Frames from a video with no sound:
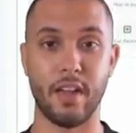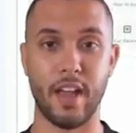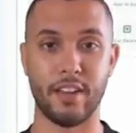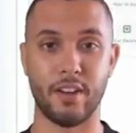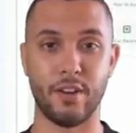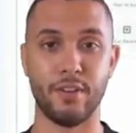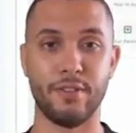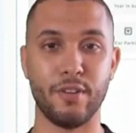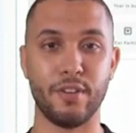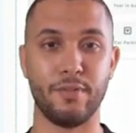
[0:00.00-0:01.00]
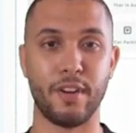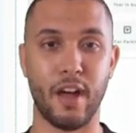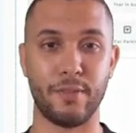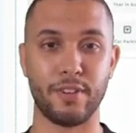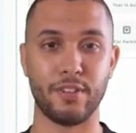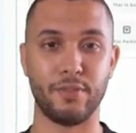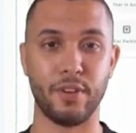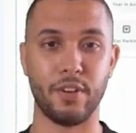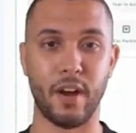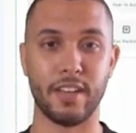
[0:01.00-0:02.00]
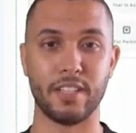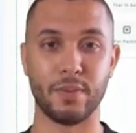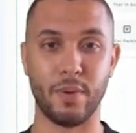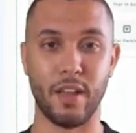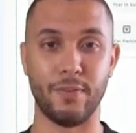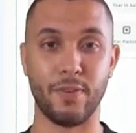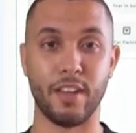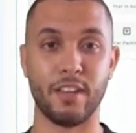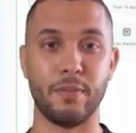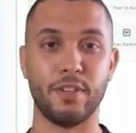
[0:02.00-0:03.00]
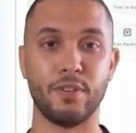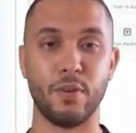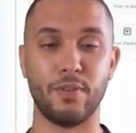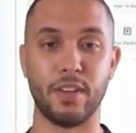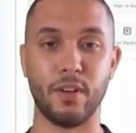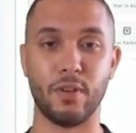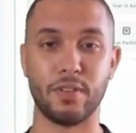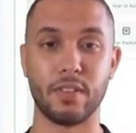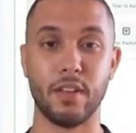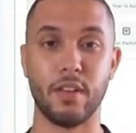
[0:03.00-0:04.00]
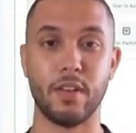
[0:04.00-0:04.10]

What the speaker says: and there are a different options for UI display for individual fields.